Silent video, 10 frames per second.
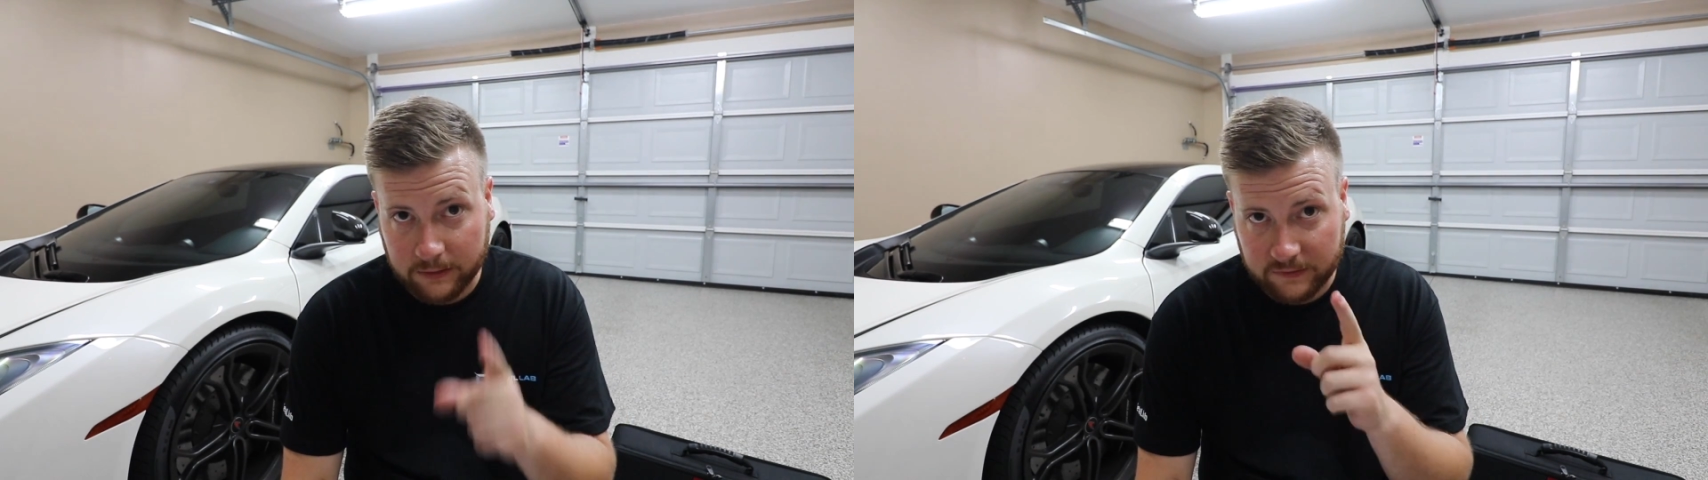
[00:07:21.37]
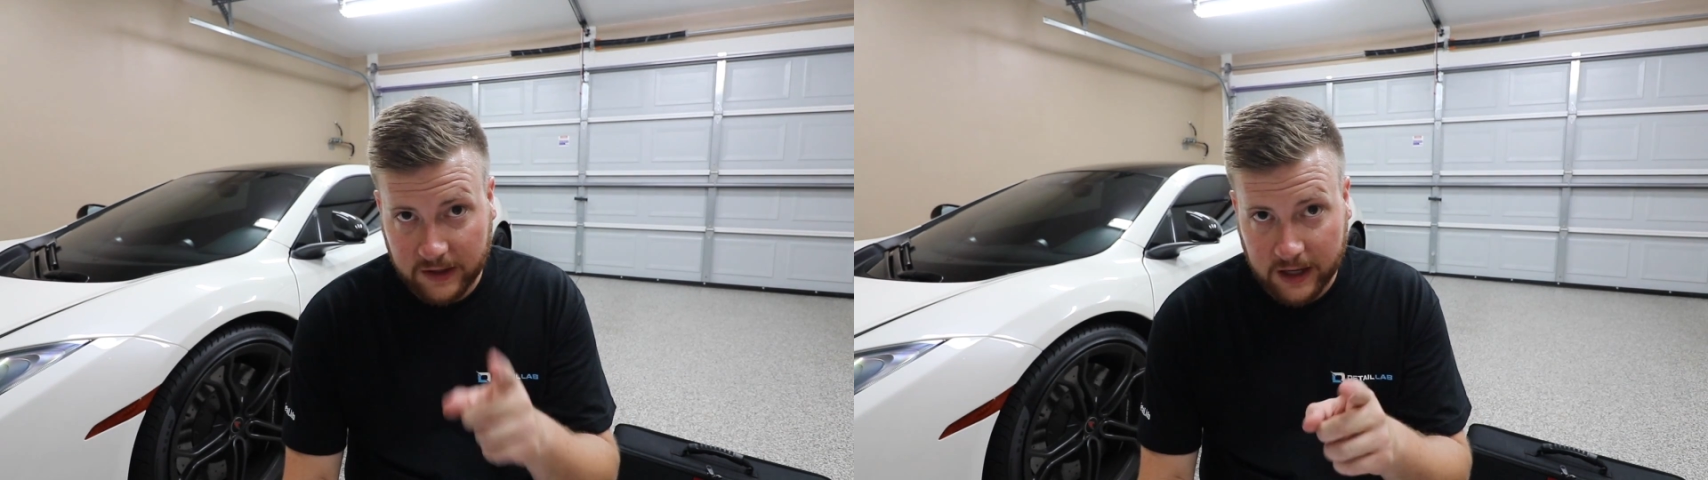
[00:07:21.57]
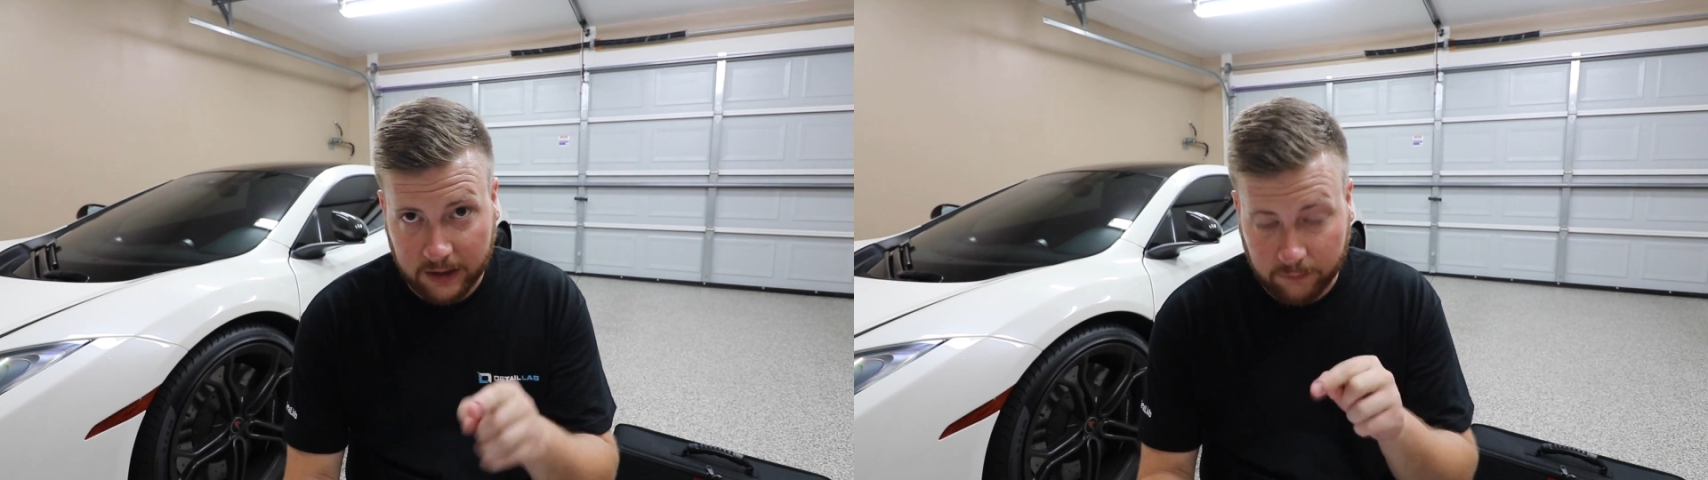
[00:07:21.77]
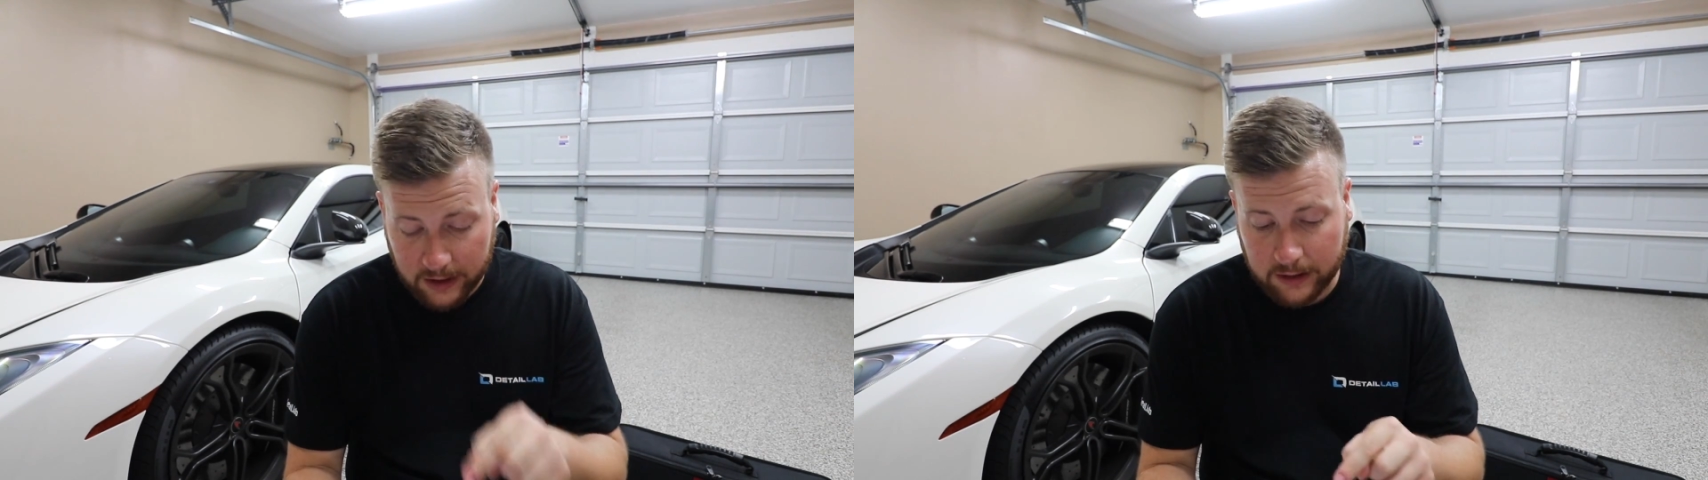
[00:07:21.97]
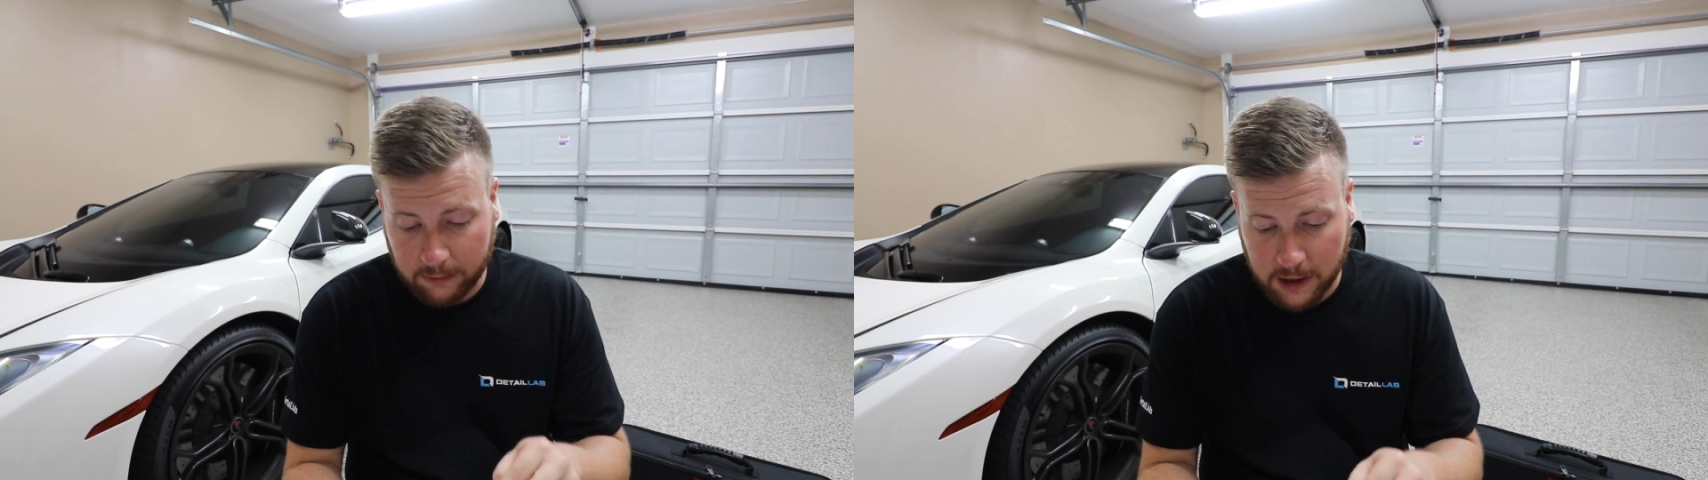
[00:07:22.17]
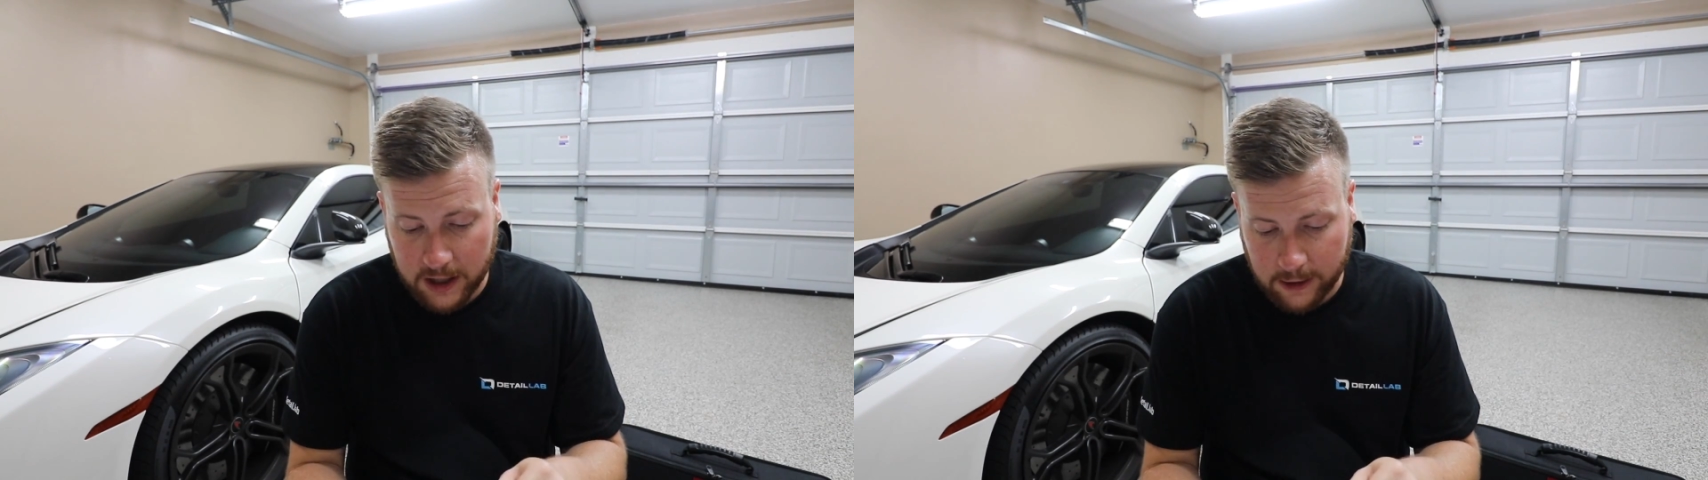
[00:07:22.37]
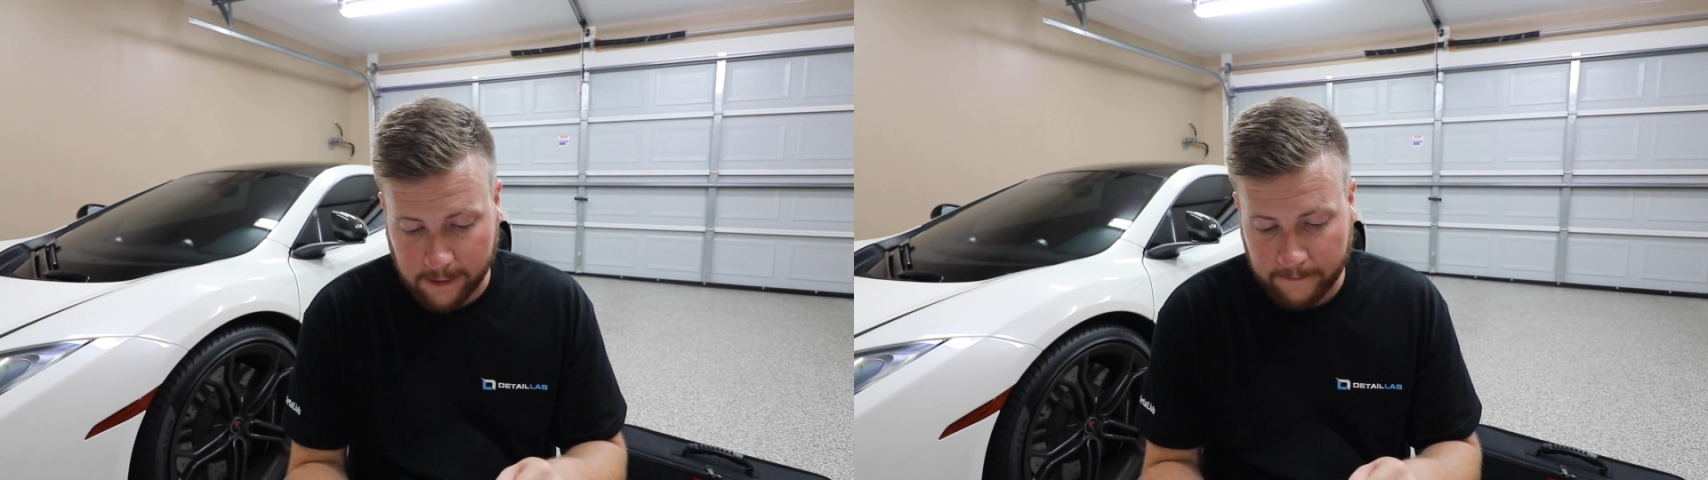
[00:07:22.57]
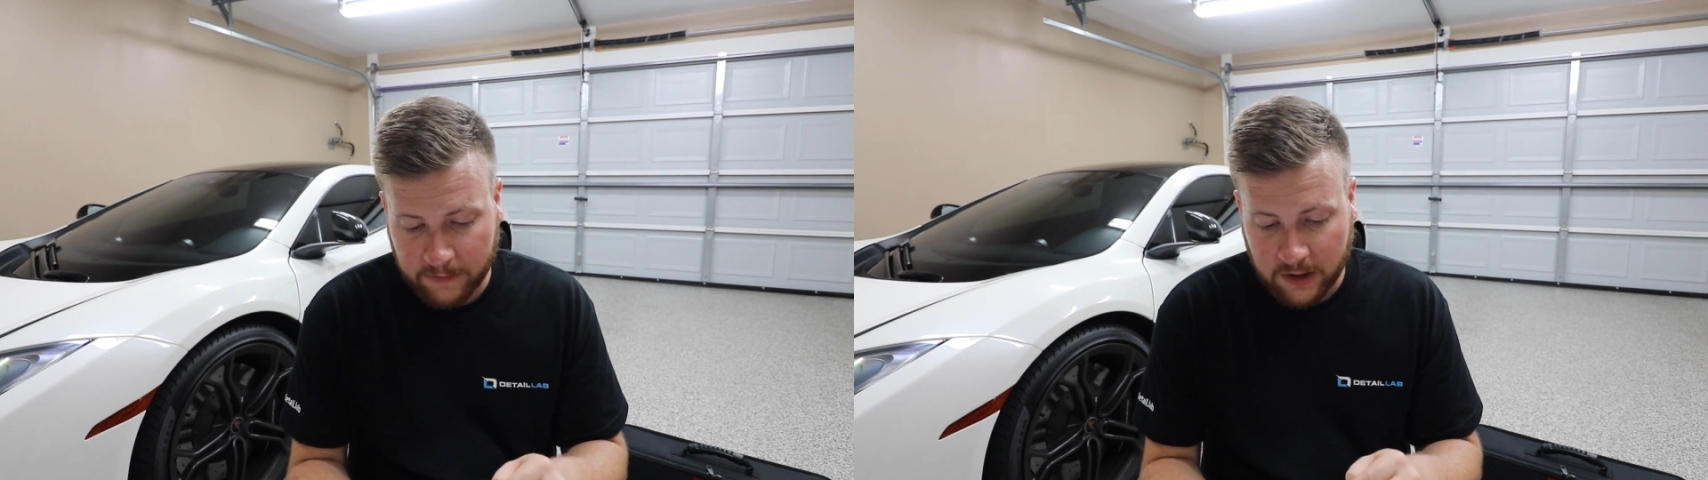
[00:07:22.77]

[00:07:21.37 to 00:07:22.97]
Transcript: understand, I'm reading it right here,